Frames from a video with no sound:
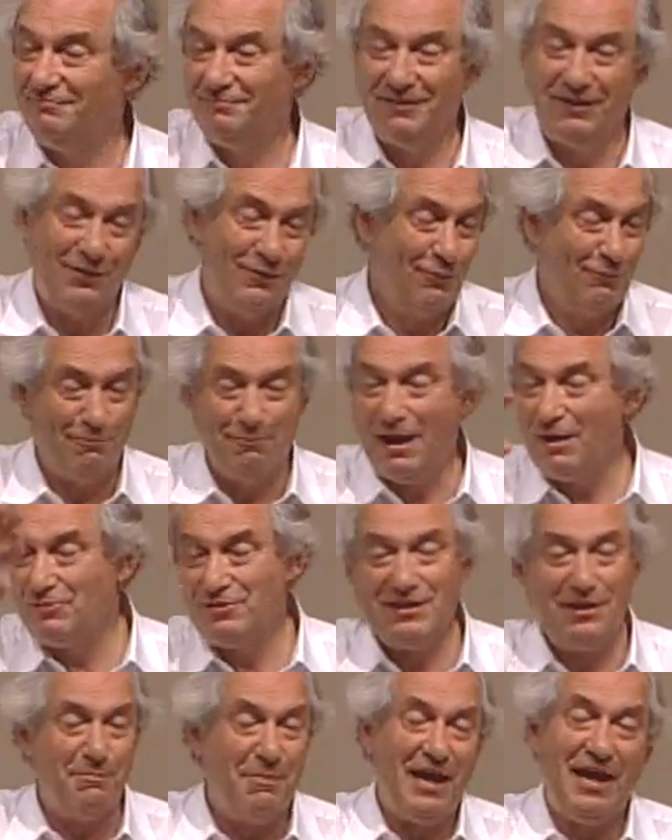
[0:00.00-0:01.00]
you know, mouse
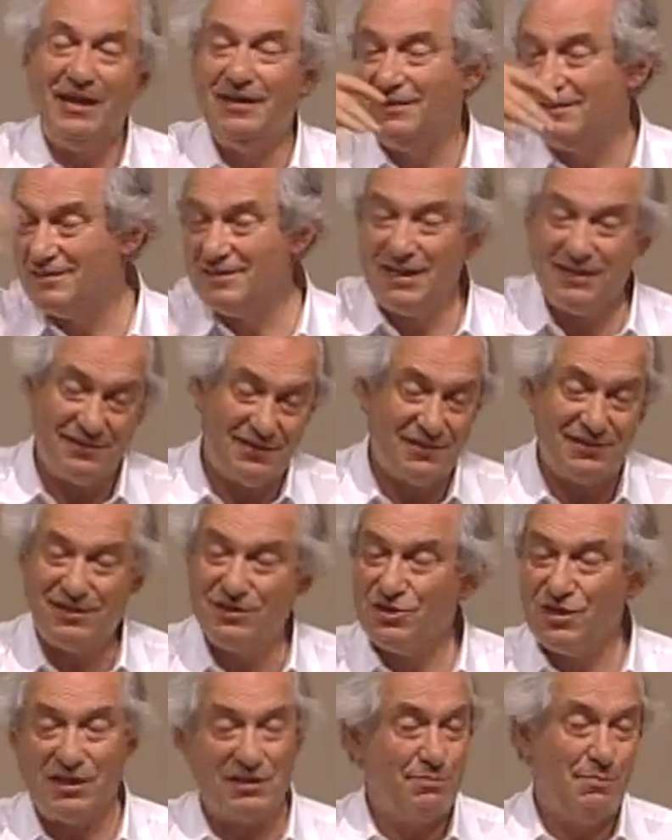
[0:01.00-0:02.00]
to man and census
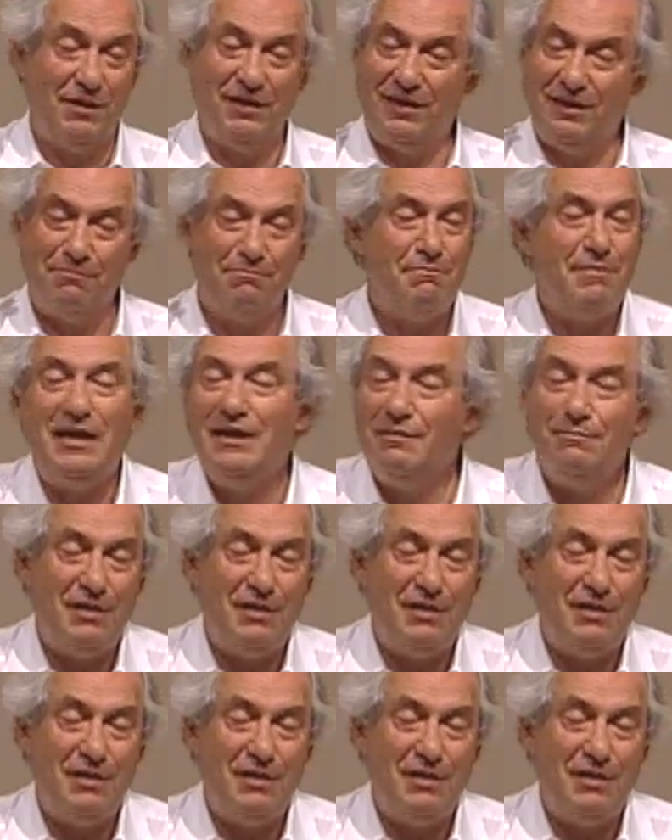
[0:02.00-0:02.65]
adjustment and many,